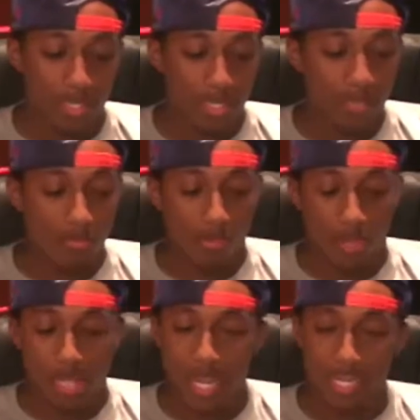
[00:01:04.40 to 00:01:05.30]
is a little more
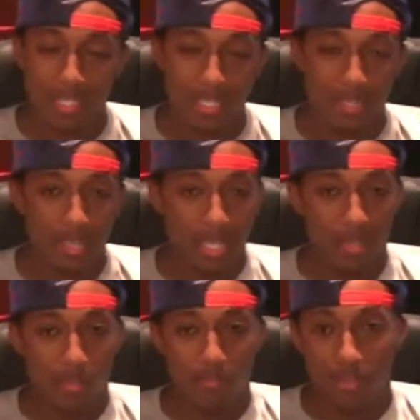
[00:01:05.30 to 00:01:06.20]
eclectic and
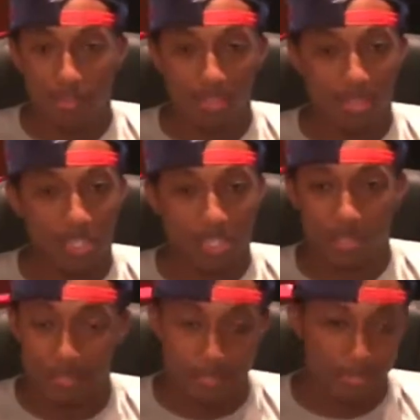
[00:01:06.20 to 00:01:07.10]
then overdose is
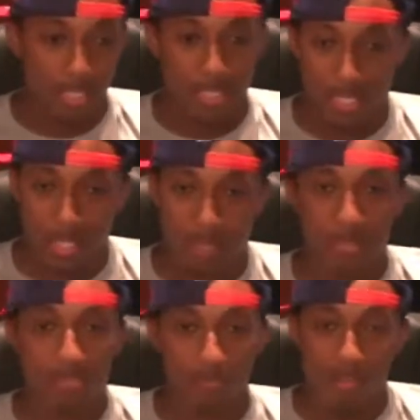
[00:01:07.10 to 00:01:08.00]
just just give it
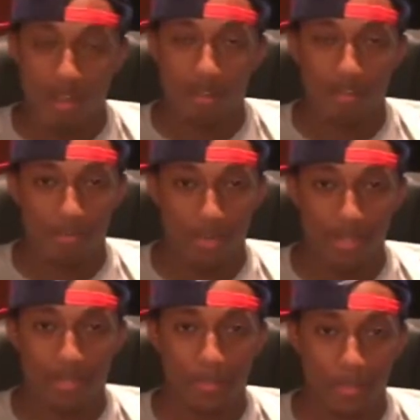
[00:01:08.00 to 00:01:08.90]
to you raw and
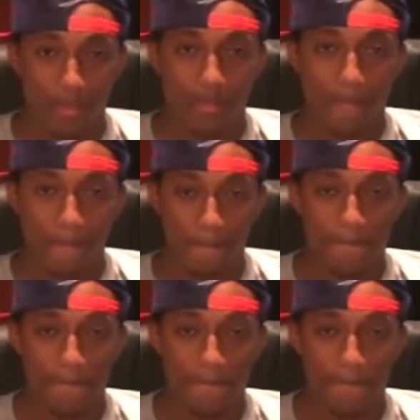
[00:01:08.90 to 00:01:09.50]
real. Okay.